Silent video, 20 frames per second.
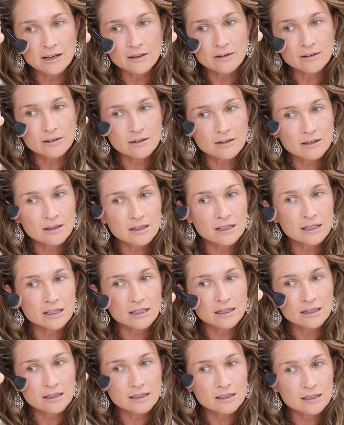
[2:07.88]
it
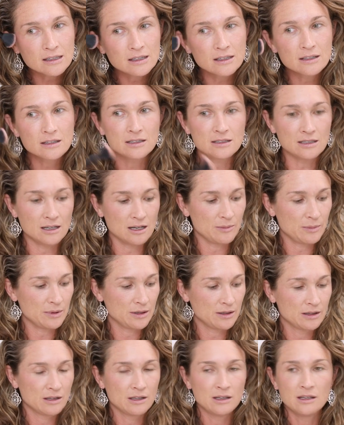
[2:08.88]
right on the top.
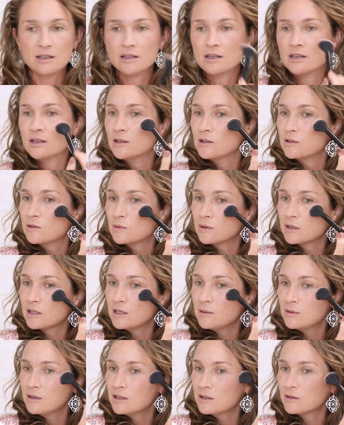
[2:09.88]
So we're
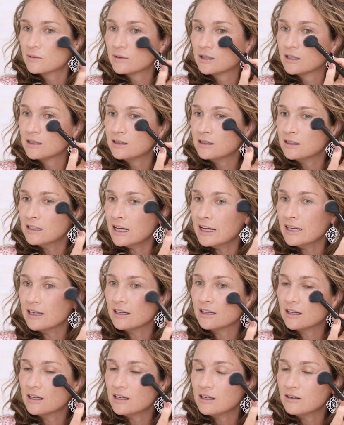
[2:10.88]
keeping it real
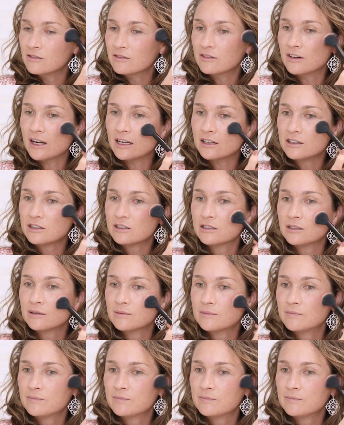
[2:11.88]
light and fresh.